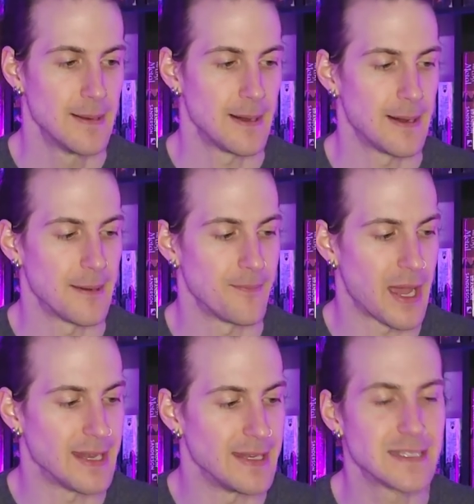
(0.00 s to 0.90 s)

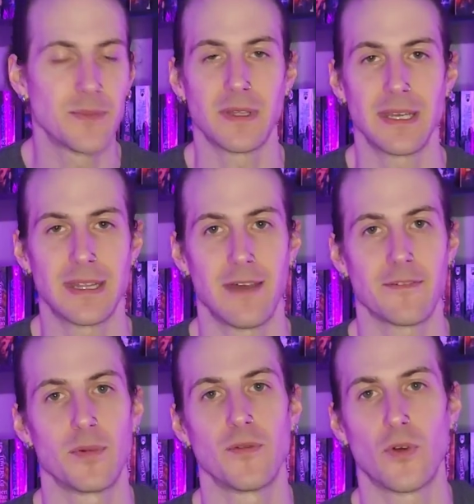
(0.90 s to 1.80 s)
I need something like that
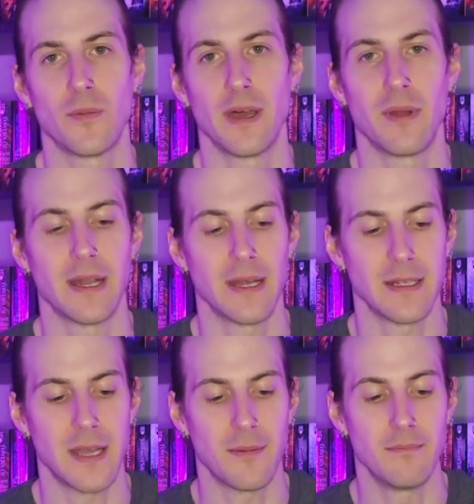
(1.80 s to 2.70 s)
for before bed,
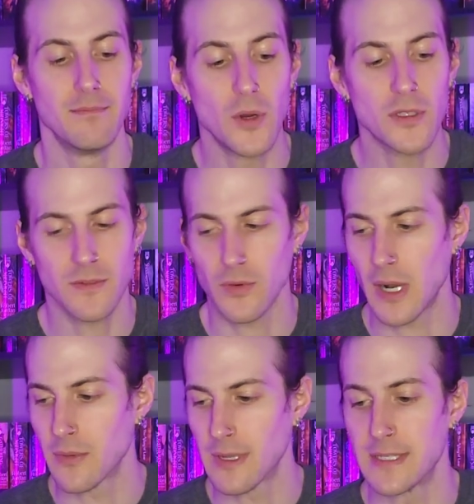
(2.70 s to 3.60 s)
right? Most of what I
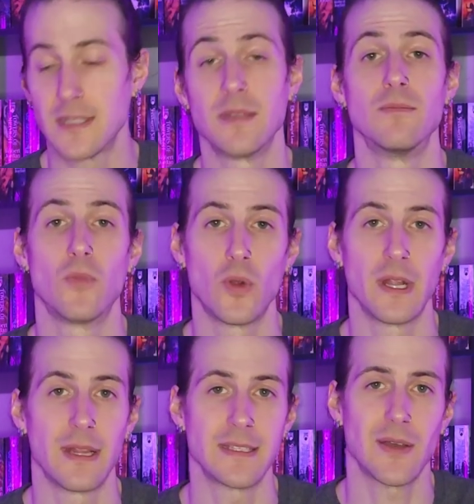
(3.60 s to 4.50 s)
read is in the
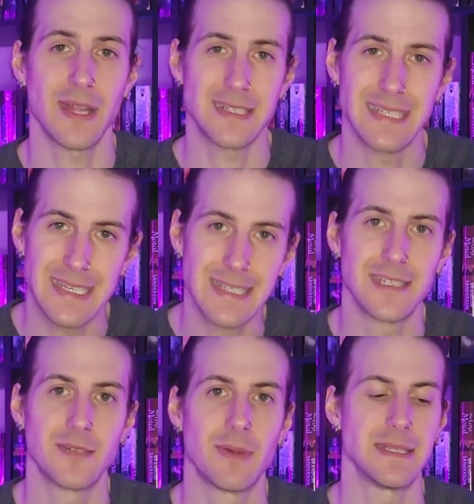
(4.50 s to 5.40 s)
morning. That's how I like to ease
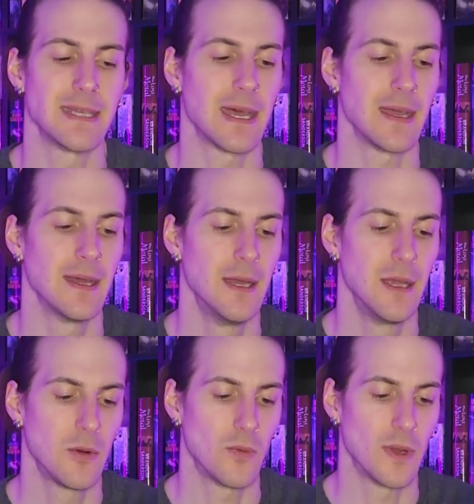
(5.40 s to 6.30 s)
into my day
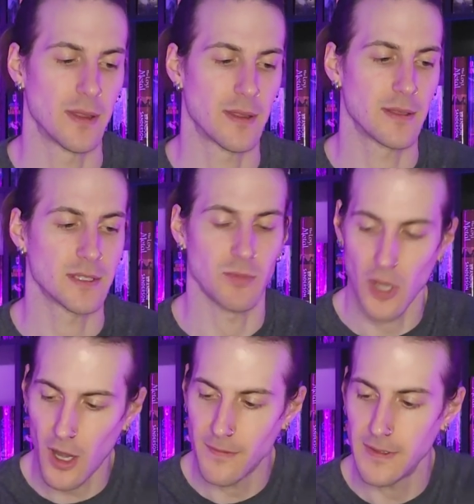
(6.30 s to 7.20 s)
with some
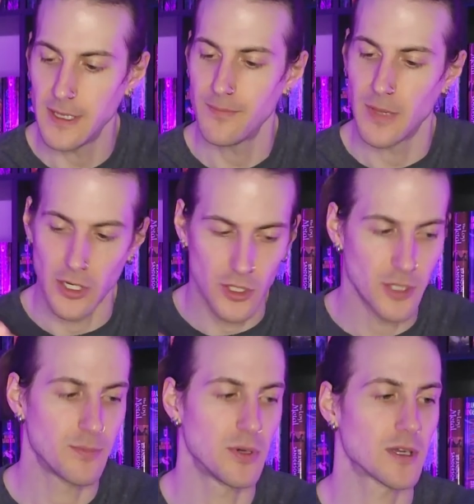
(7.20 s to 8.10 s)
coffee and a
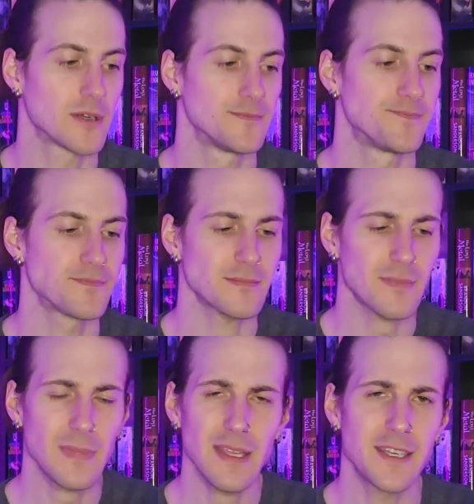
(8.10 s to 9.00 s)
good book.
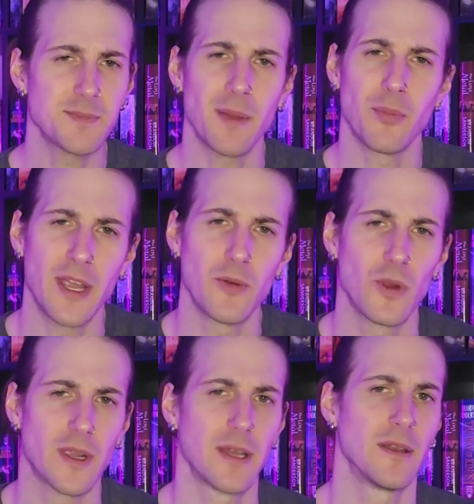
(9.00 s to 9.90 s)
Gets my brain
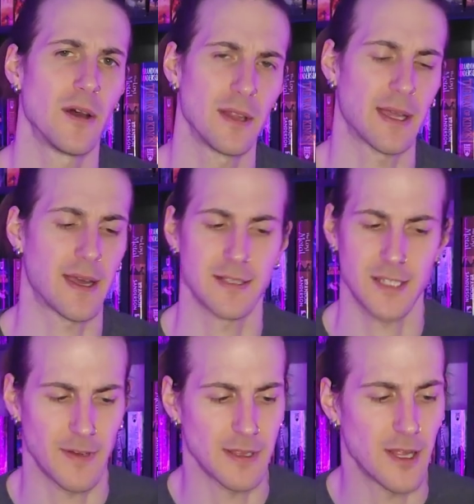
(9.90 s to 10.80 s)
working, all that kind of
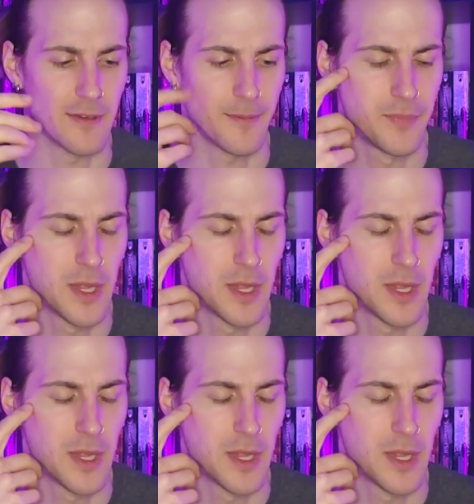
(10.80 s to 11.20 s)
stuff. I love it.